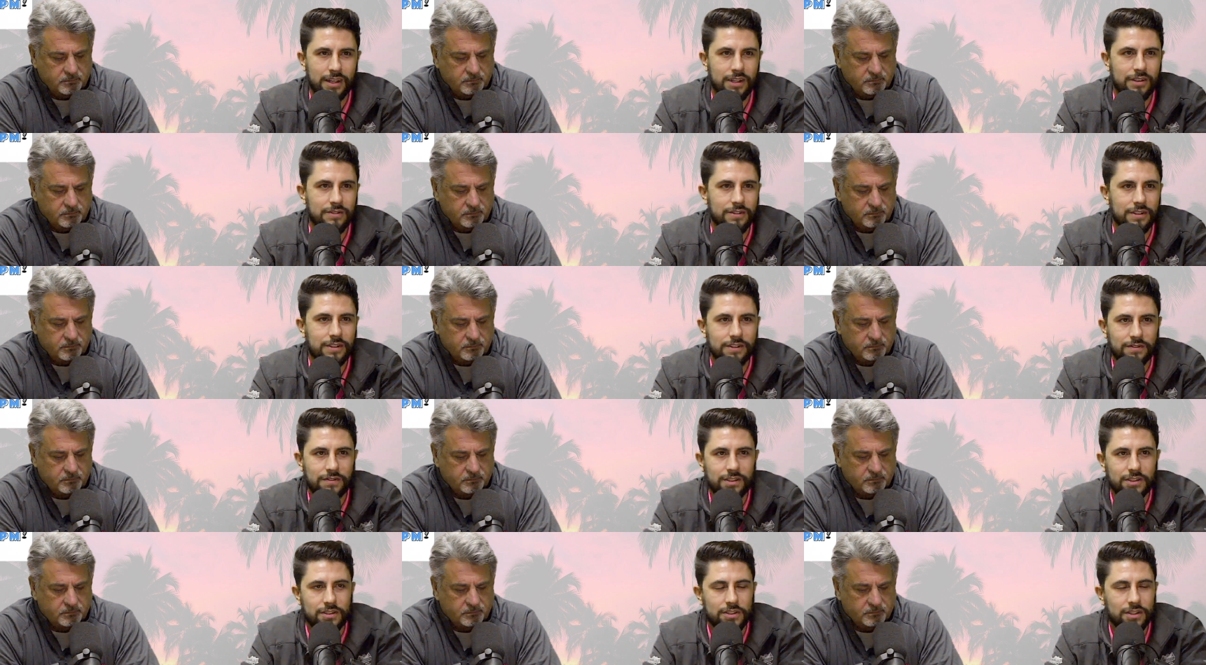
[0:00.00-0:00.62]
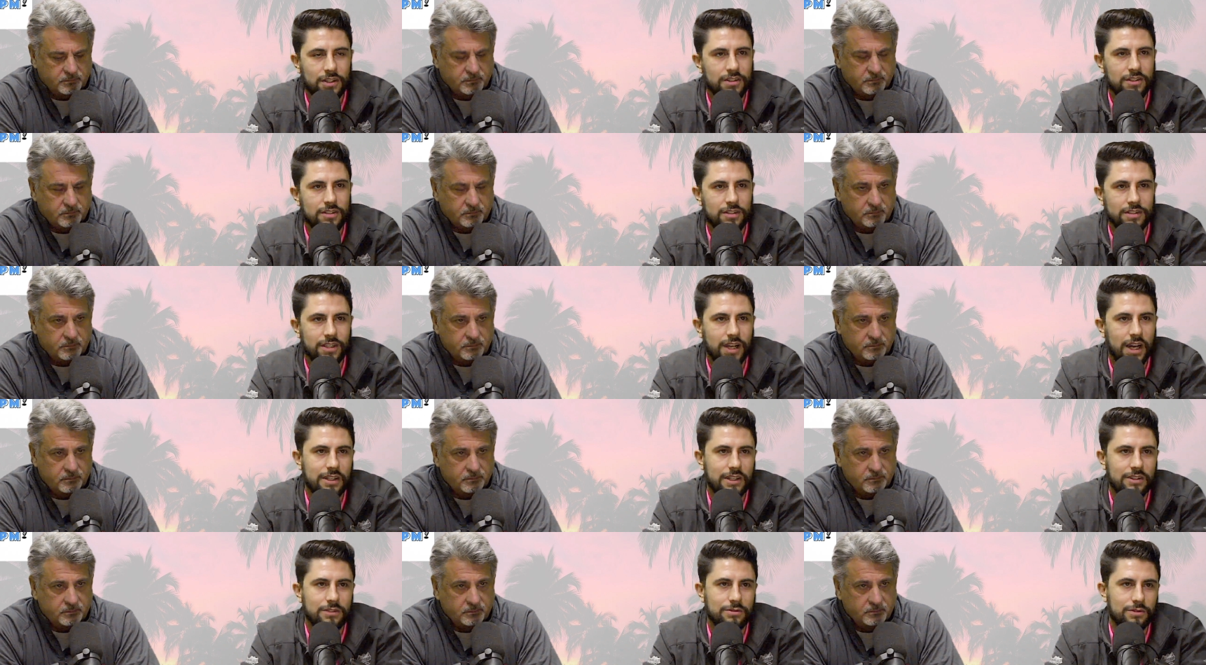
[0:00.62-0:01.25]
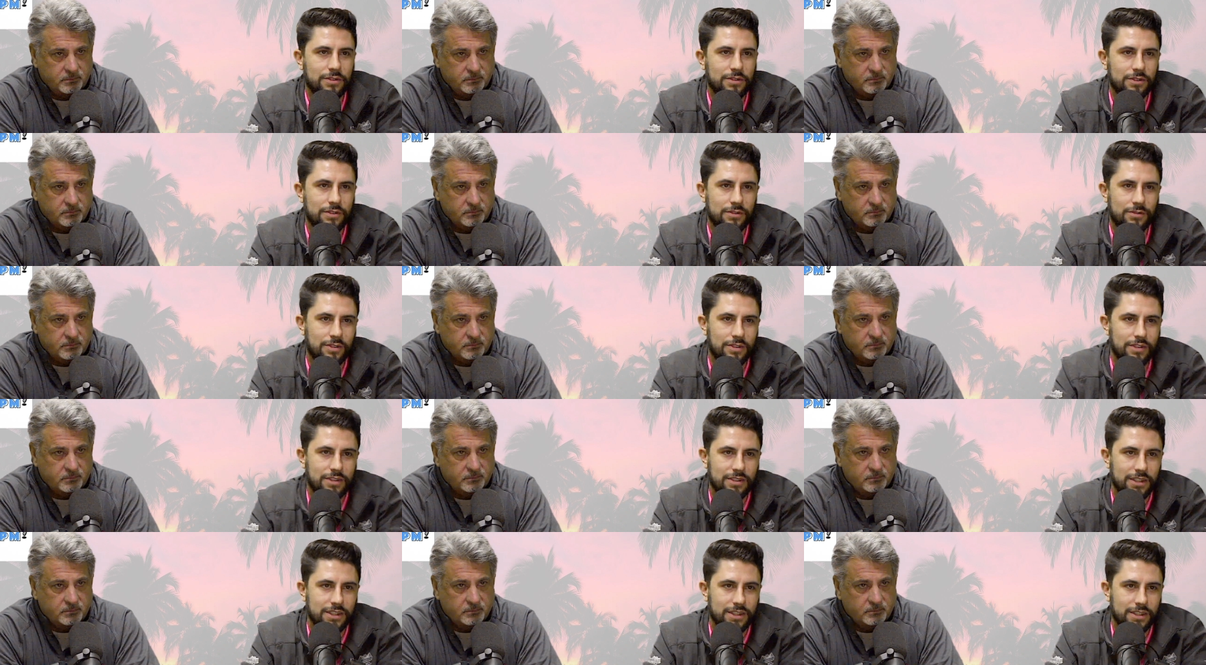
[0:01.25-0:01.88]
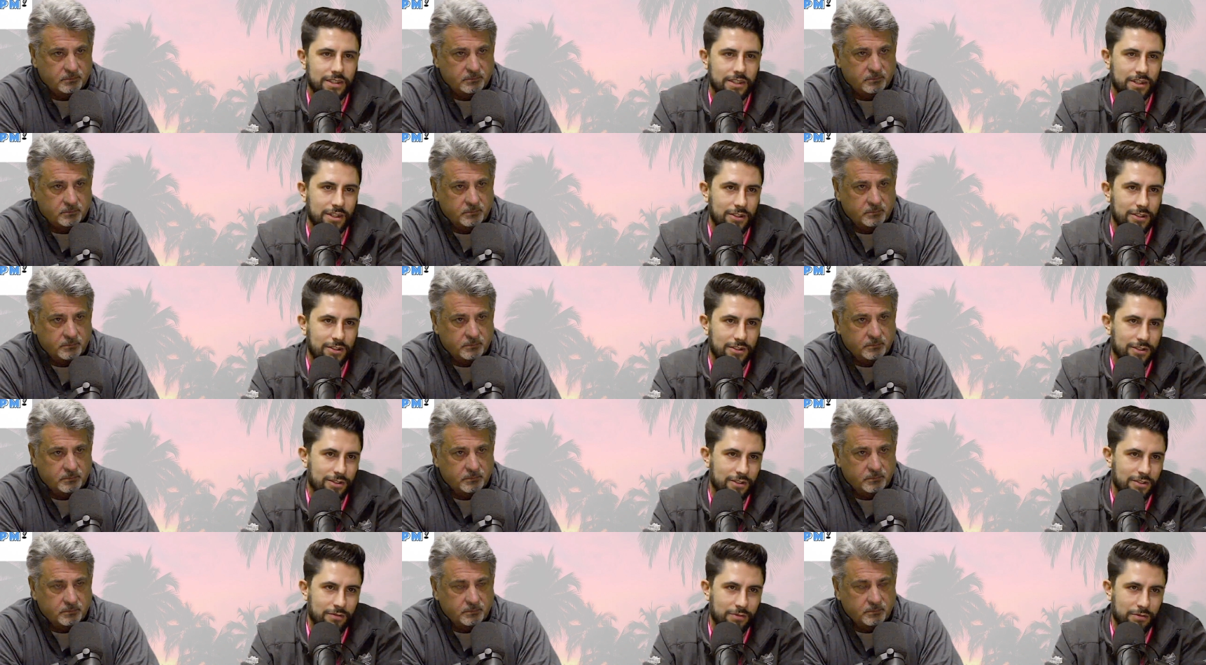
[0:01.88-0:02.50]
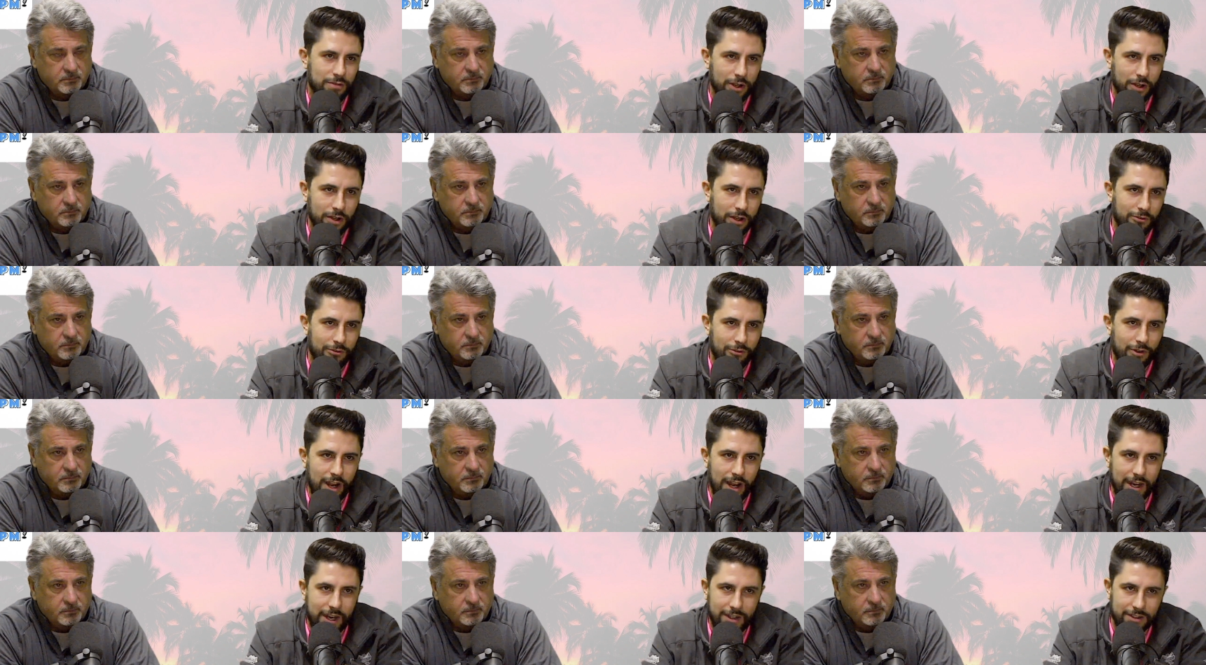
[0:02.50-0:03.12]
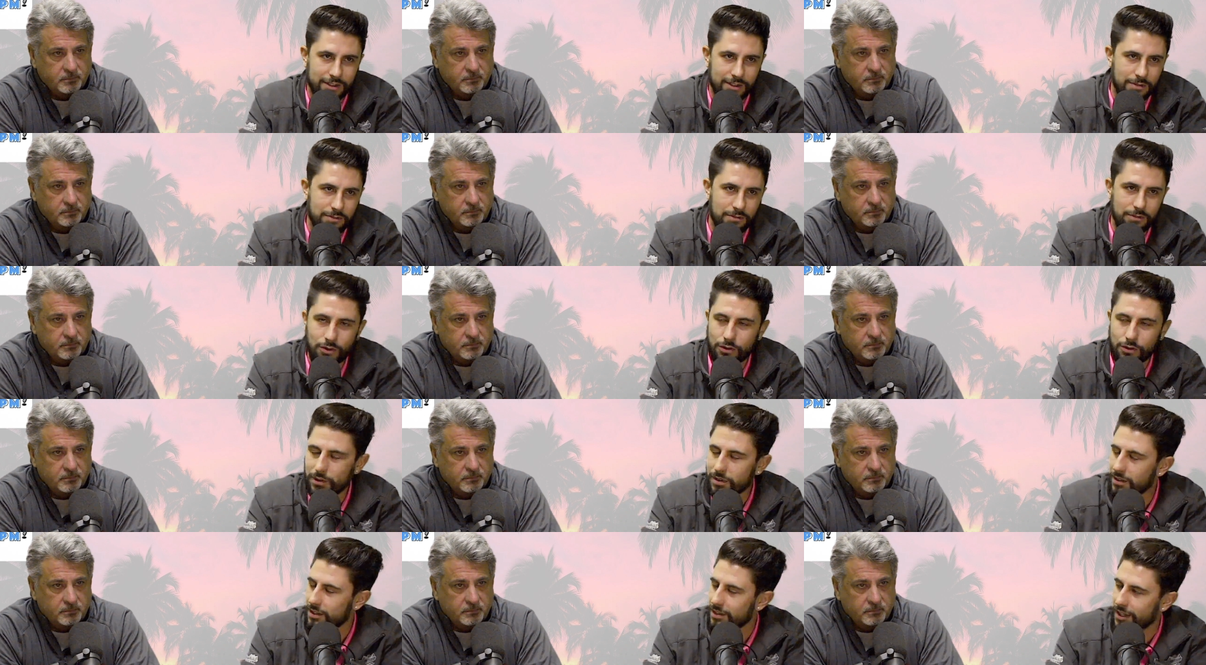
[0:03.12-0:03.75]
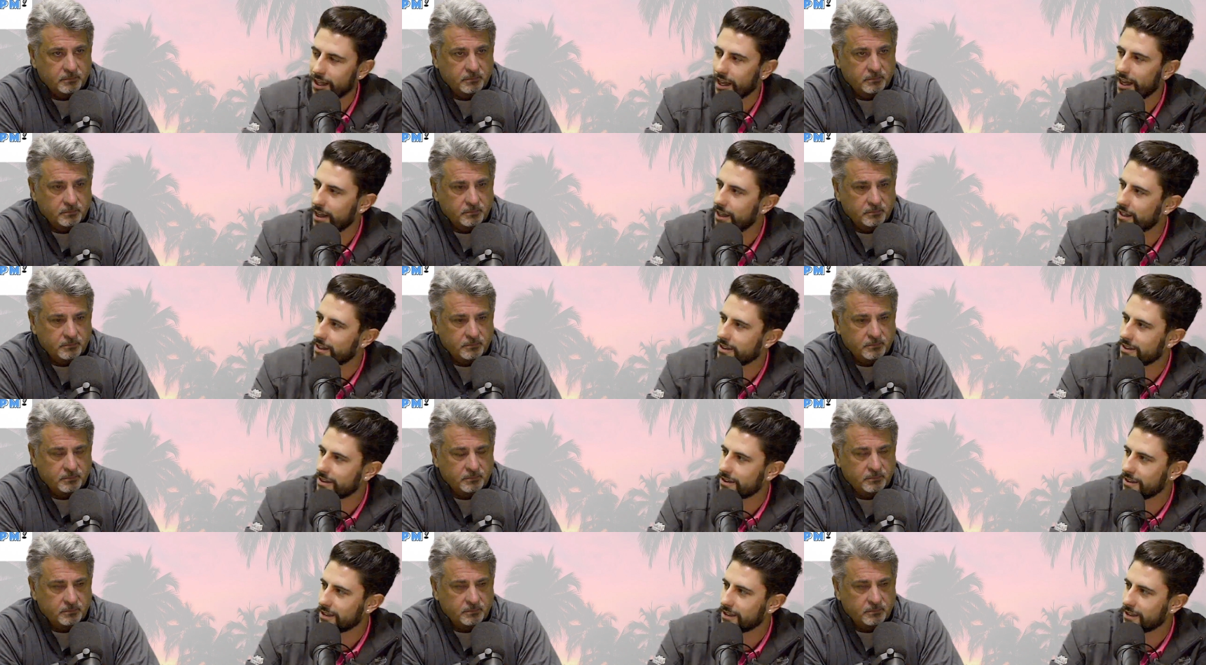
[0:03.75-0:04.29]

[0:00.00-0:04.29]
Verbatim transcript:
Speaker 1: even if the judge sides with you at the 600, you've probably racked up more than that